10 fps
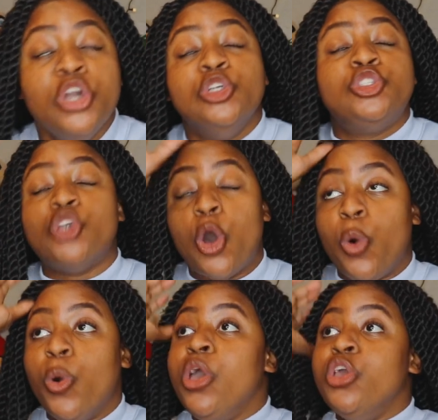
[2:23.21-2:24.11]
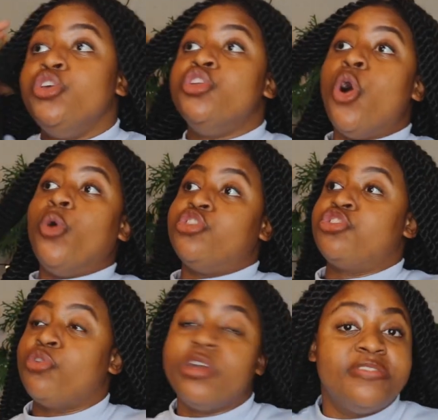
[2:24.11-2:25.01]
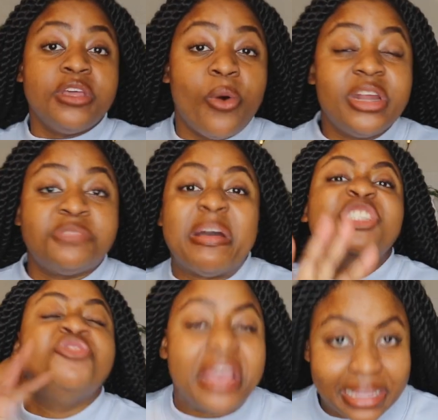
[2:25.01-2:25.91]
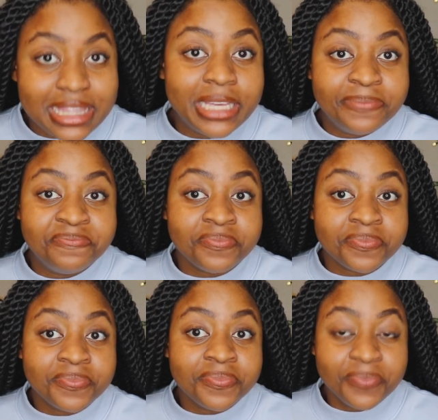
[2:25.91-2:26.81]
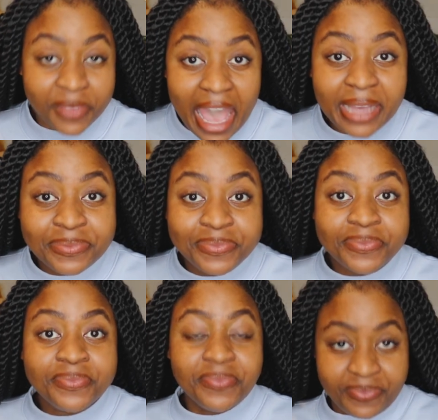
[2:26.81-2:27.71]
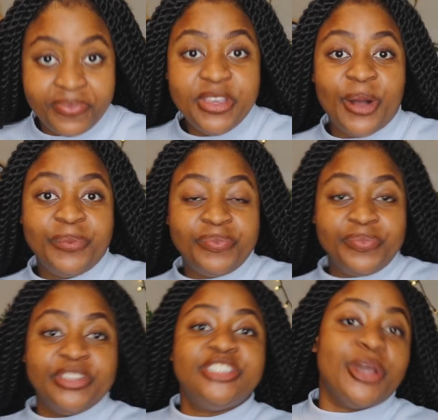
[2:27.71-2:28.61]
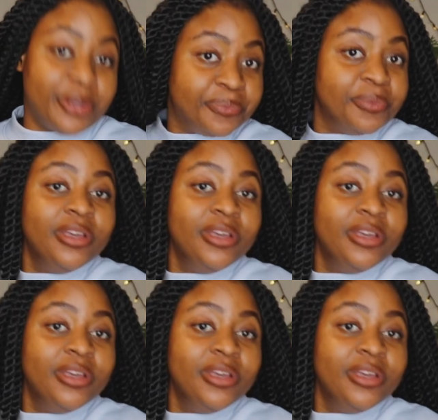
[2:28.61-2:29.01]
So, you know, the joy of the Lord is my strength, okay? Yeah, so, yeah.